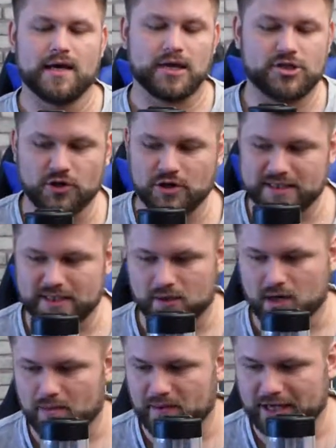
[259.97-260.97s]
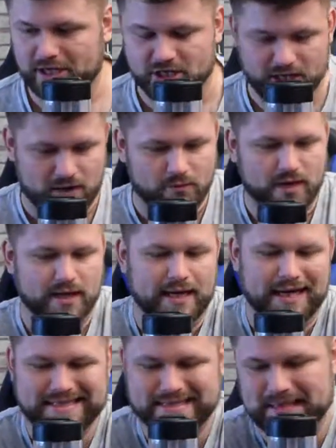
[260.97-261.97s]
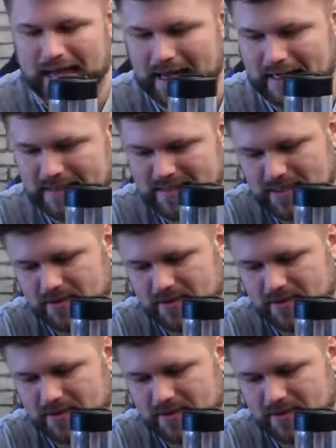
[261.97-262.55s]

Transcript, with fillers: enjoy this little compilation, and we're gonna get started.